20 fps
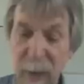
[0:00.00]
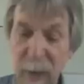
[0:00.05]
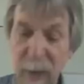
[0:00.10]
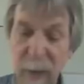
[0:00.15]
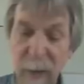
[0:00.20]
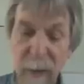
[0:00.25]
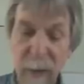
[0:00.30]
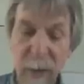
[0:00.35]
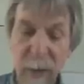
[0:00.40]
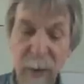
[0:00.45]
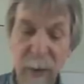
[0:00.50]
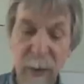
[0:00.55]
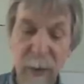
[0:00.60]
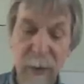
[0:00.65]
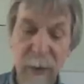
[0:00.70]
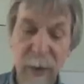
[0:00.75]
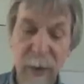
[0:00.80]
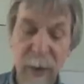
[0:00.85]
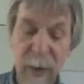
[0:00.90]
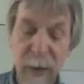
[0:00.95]
So
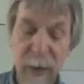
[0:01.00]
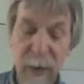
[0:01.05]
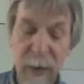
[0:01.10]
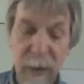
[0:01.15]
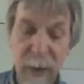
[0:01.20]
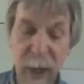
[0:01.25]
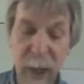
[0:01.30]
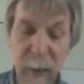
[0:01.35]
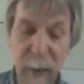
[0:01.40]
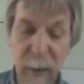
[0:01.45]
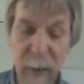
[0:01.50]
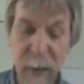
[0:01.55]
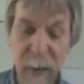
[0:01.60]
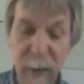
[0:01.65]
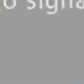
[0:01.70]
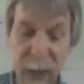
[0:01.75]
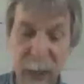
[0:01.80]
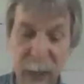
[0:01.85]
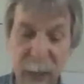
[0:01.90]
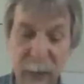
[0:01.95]
using
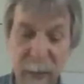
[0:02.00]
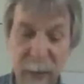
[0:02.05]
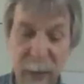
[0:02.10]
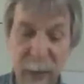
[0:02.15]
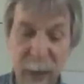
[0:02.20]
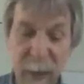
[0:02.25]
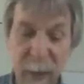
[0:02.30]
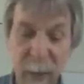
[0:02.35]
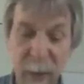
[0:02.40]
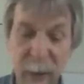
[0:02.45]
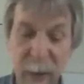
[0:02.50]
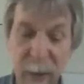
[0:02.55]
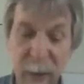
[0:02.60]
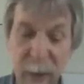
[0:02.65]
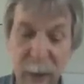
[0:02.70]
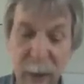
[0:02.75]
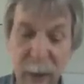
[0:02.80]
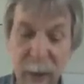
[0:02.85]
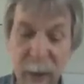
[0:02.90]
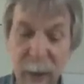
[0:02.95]
tables like that one,
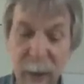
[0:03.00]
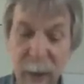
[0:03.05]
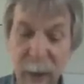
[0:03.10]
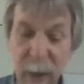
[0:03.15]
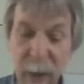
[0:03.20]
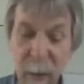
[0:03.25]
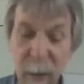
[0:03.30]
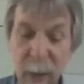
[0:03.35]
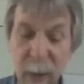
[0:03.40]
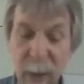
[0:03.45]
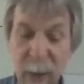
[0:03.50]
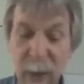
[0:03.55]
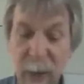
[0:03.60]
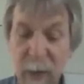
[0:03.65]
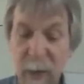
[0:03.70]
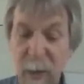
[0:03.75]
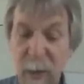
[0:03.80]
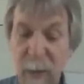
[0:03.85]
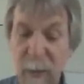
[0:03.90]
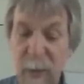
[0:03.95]
we can
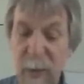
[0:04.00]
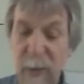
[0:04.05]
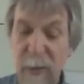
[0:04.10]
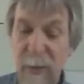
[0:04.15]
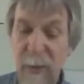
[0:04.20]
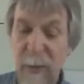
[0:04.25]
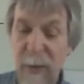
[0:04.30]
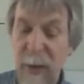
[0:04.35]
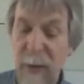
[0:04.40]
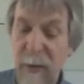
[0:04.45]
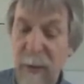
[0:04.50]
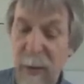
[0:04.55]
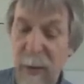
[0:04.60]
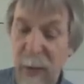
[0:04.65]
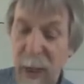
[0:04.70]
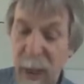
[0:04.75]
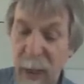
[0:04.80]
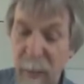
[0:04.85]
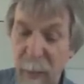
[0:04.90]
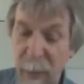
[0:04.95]
compute the
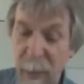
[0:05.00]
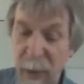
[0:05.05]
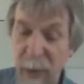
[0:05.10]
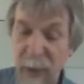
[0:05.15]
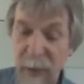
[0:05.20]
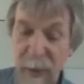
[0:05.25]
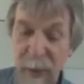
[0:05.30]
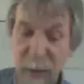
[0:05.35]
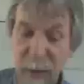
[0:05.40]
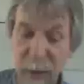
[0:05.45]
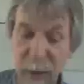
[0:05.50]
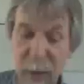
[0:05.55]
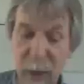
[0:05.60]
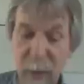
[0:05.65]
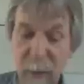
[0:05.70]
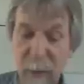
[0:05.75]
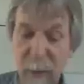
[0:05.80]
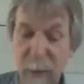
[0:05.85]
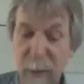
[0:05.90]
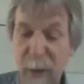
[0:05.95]
reliability
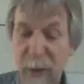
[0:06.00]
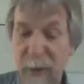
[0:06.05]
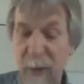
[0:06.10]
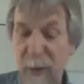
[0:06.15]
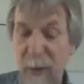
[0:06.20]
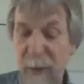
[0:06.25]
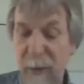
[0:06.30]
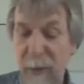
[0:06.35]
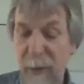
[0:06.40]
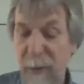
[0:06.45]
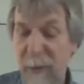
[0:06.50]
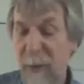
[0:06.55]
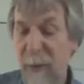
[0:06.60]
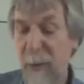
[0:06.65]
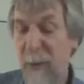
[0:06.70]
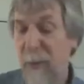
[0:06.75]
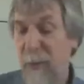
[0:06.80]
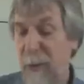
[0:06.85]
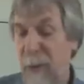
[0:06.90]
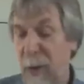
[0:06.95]
of the
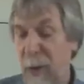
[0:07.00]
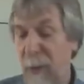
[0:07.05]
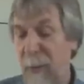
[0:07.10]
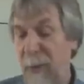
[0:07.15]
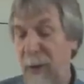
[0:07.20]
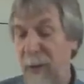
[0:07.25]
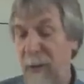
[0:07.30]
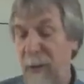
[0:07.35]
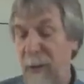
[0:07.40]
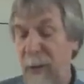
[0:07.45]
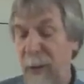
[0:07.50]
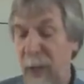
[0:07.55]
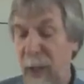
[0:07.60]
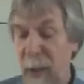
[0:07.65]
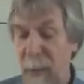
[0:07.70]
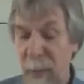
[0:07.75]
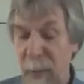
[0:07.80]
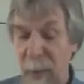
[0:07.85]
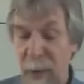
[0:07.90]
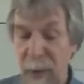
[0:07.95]
system from the
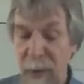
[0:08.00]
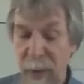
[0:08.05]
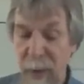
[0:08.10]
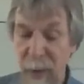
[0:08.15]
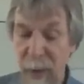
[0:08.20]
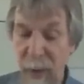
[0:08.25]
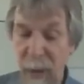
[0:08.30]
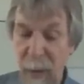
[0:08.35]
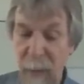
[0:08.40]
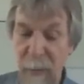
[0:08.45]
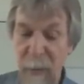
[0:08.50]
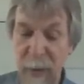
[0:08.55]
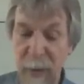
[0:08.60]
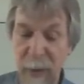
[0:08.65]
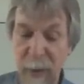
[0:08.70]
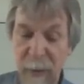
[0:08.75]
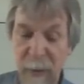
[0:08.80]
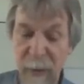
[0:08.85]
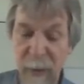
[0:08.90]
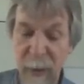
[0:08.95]
reliability of
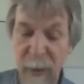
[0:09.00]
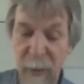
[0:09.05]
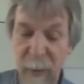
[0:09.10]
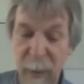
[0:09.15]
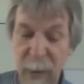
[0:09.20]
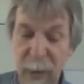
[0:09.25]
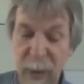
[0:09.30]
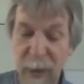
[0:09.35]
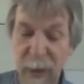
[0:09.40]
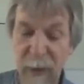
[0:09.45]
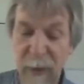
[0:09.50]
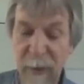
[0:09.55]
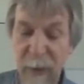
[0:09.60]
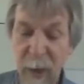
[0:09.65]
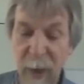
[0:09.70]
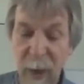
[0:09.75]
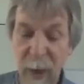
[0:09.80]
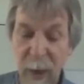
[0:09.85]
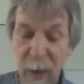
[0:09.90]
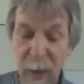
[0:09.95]
its parts
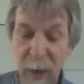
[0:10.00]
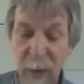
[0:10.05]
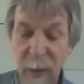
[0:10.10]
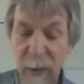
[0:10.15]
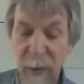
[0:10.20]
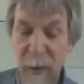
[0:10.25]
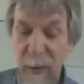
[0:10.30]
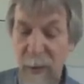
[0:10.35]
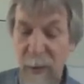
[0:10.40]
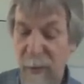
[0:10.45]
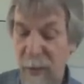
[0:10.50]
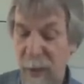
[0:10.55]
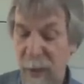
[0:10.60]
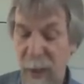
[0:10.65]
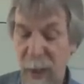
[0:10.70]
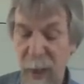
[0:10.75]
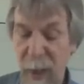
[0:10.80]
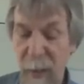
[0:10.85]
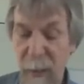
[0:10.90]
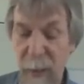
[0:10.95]
using
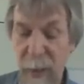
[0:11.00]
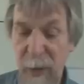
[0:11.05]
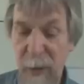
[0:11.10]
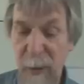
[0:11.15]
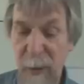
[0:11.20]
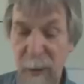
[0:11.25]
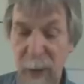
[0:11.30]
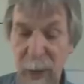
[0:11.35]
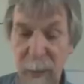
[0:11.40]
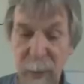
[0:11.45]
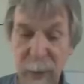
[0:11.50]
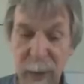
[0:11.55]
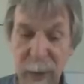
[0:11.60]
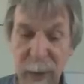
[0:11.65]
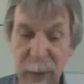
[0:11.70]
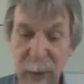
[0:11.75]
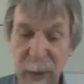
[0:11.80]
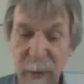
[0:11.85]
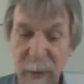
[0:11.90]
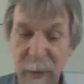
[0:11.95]
a bottom-up
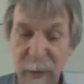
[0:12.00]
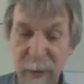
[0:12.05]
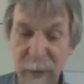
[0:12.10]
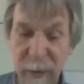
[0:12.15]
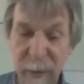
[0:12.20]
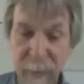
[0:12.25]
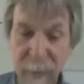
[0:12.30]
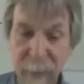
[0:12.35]
analysis.